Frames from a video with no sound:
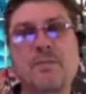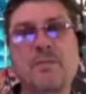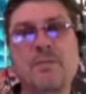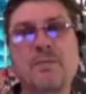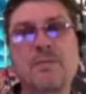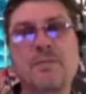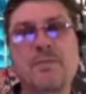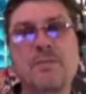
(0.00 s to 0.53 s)

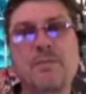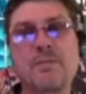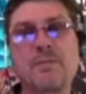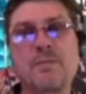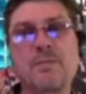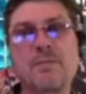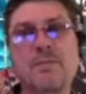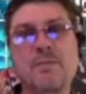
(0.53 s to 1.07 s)

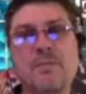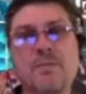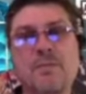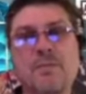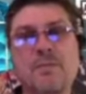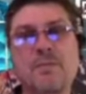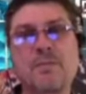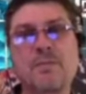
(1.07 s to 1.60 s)

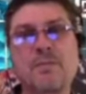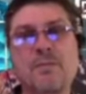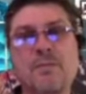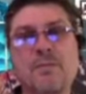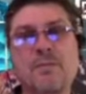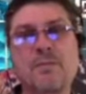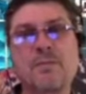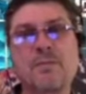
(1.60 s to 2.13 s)

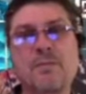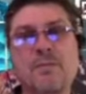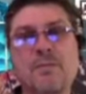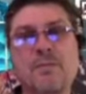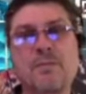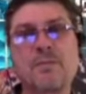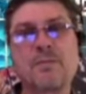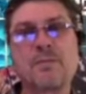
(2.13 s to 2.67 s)

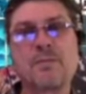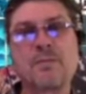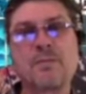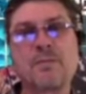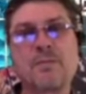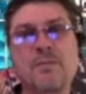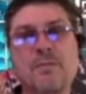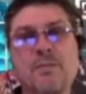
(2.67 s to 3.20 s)

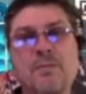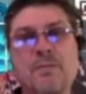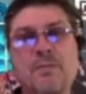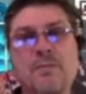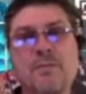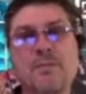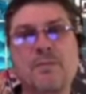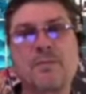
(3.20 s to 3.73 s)

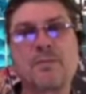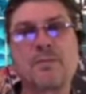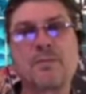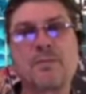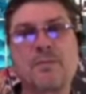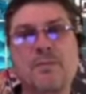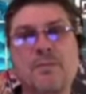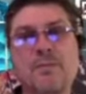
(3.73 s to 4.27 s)

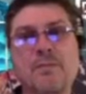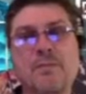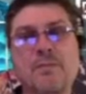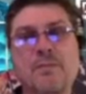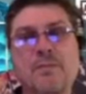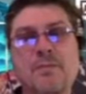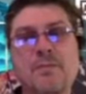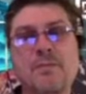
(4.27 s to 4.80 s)

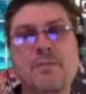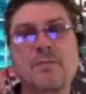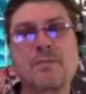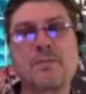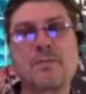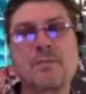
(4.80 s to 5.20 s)
[no speech]